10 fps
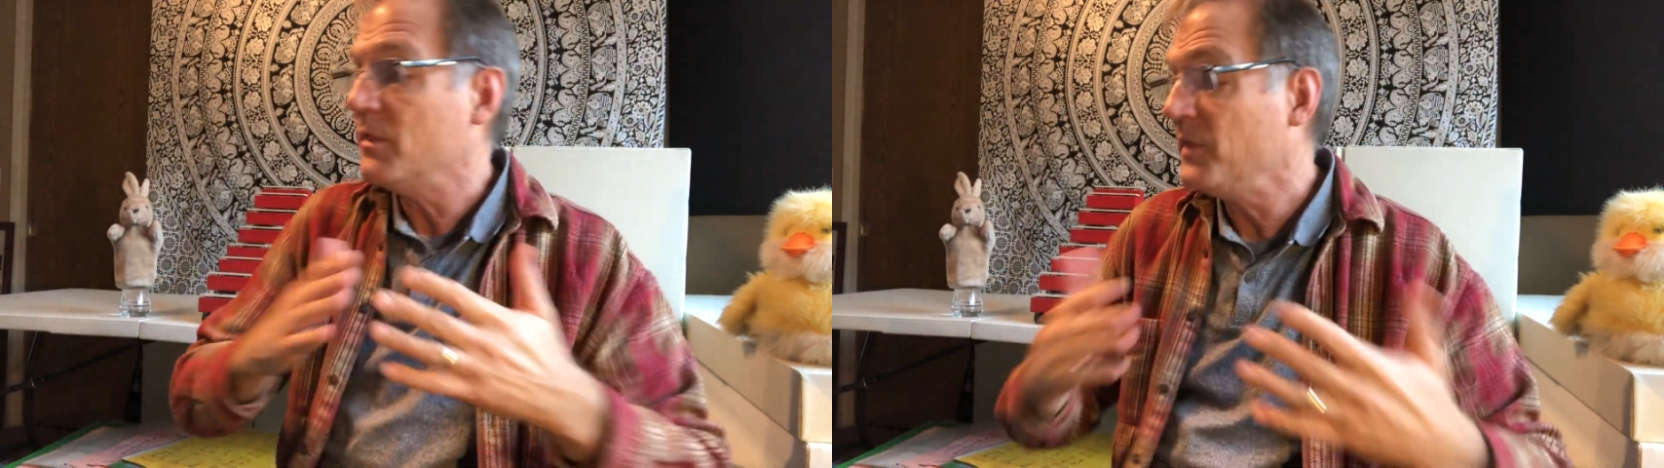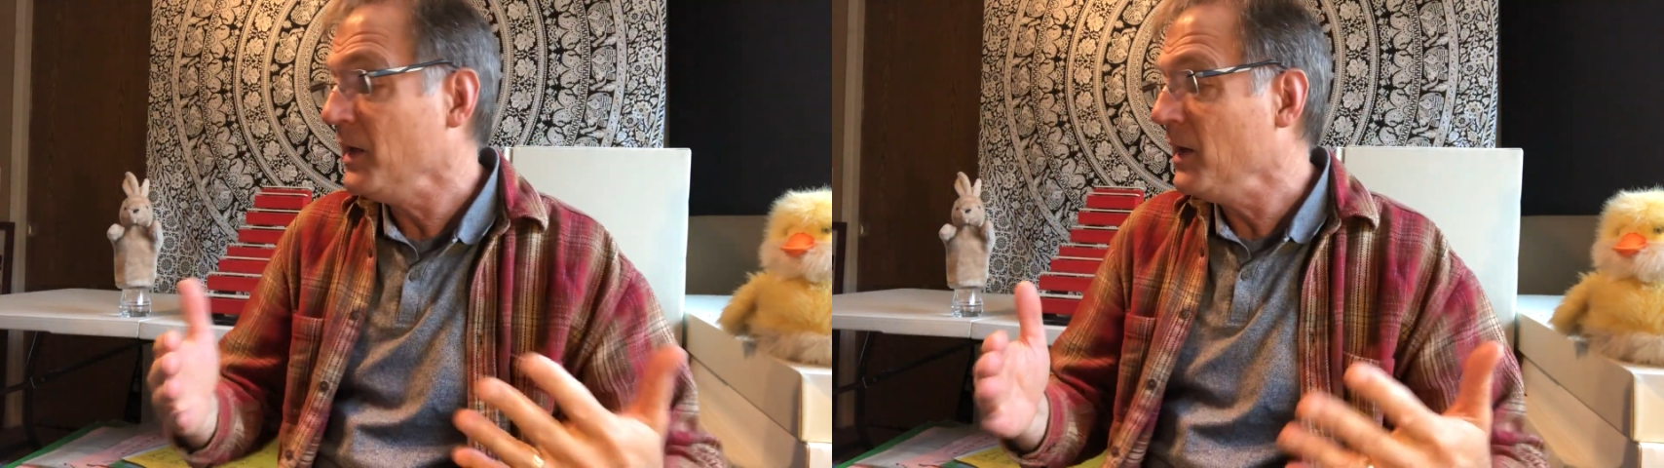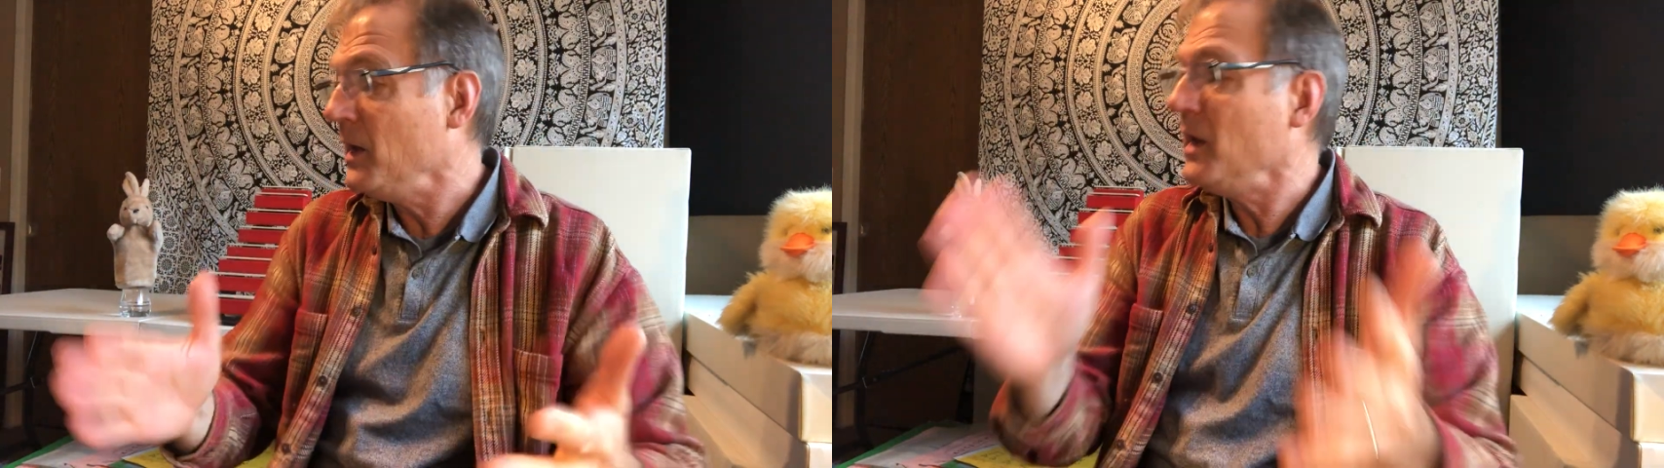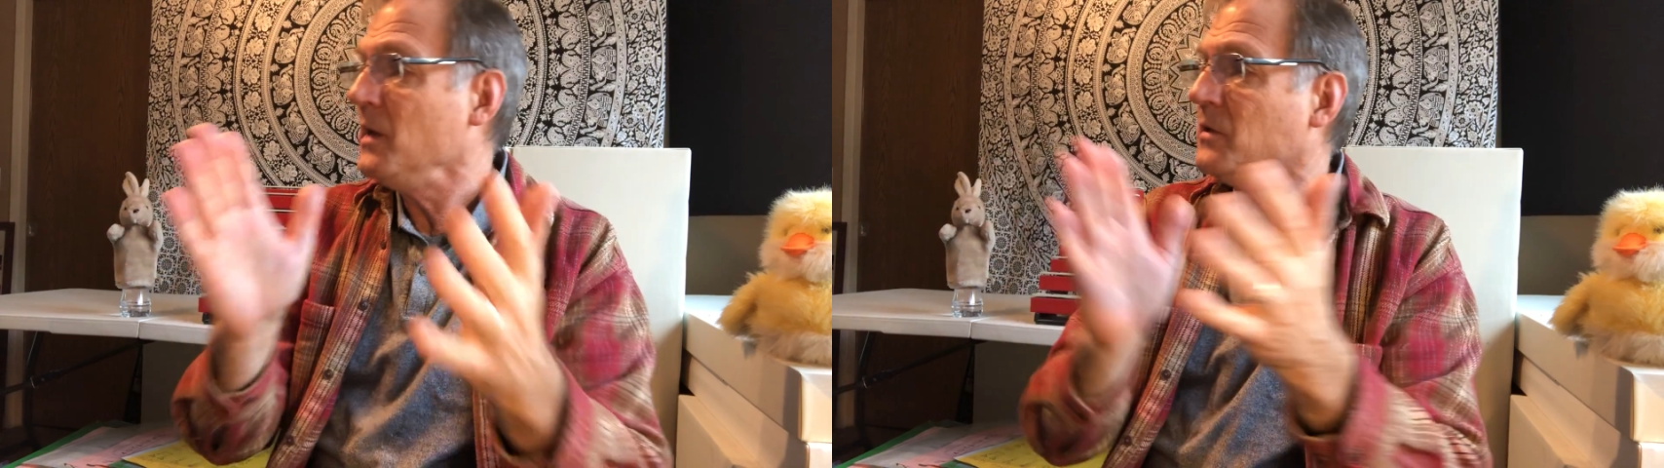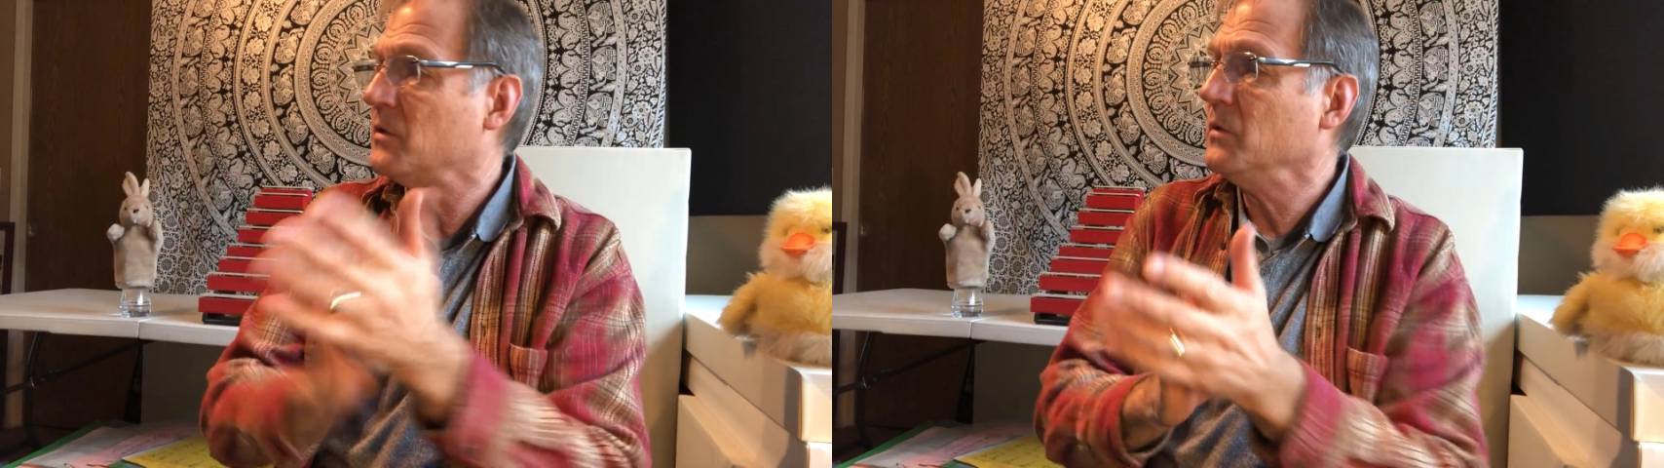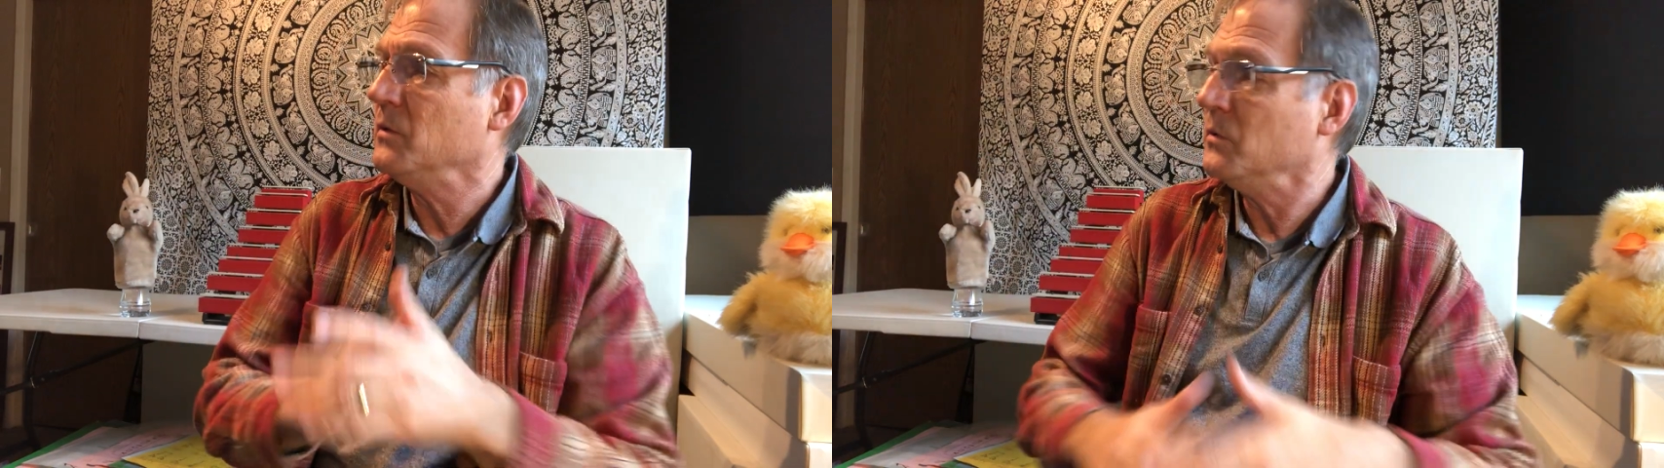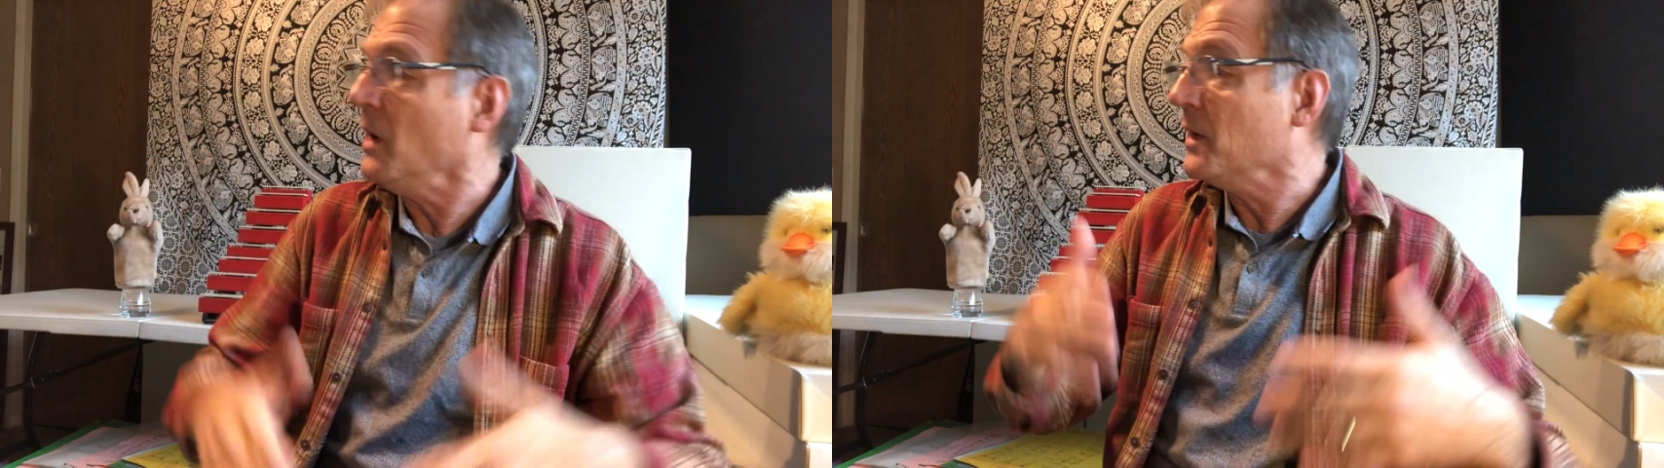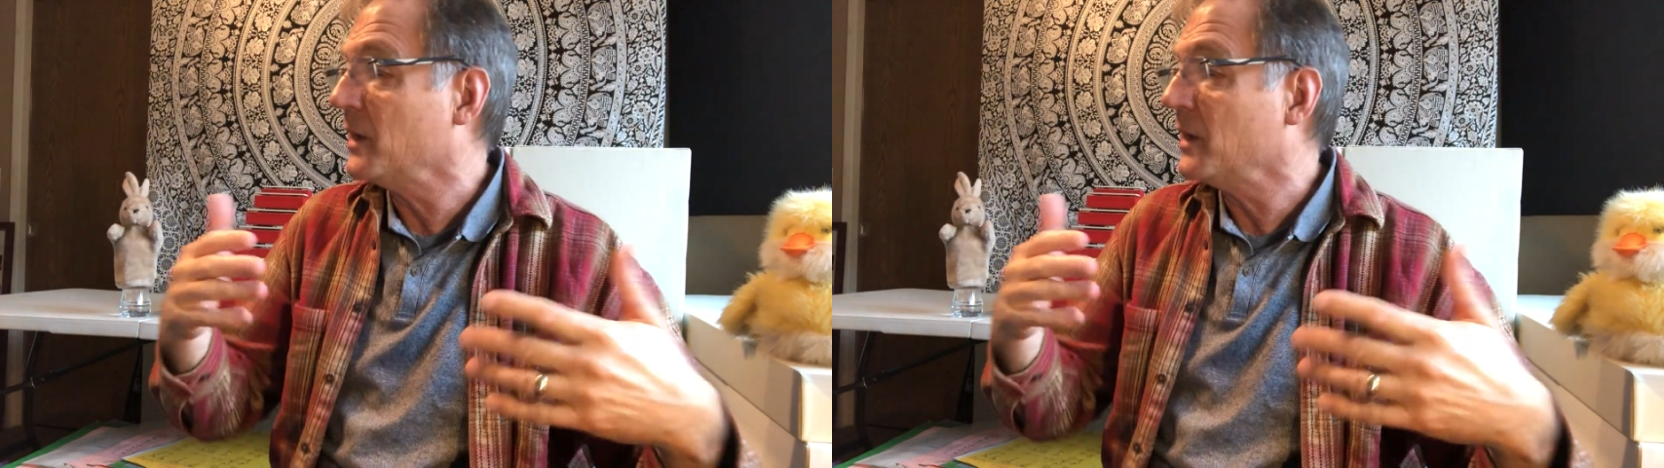Thank you